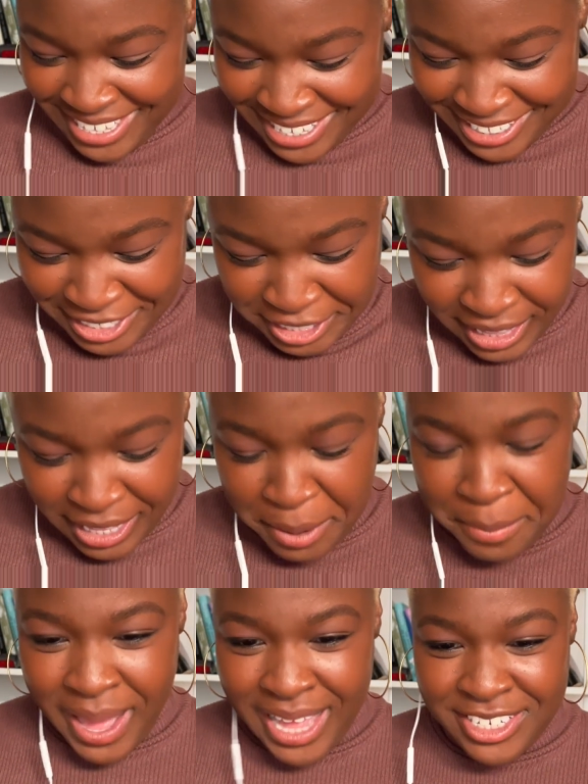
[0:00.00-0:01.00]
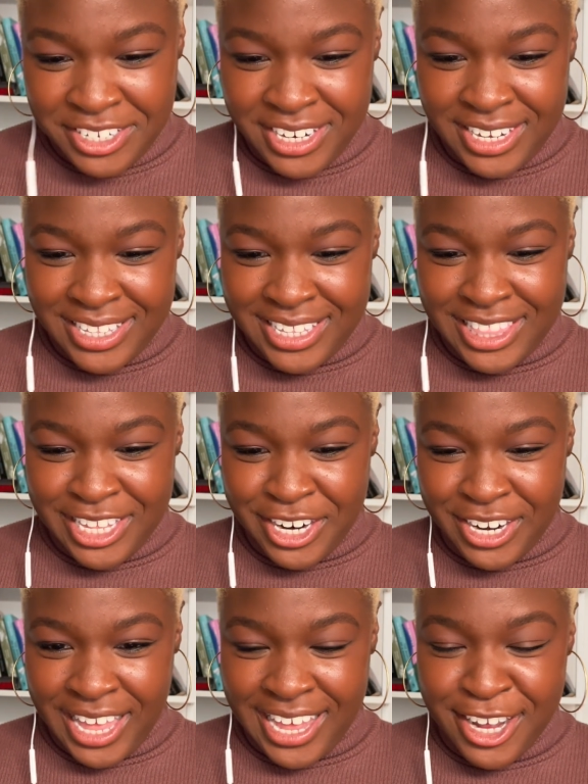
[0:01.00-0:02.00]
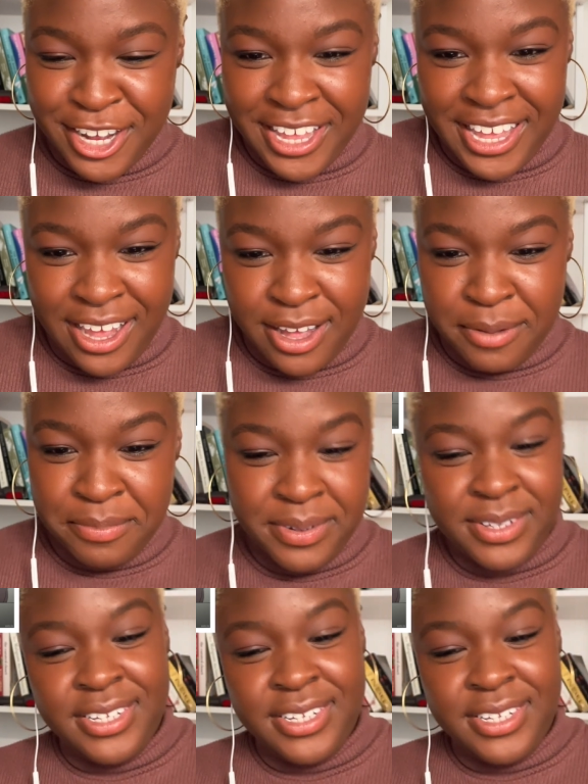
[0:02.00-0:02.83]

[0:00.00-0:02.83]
She, like, imagining that they're, like, hooking up.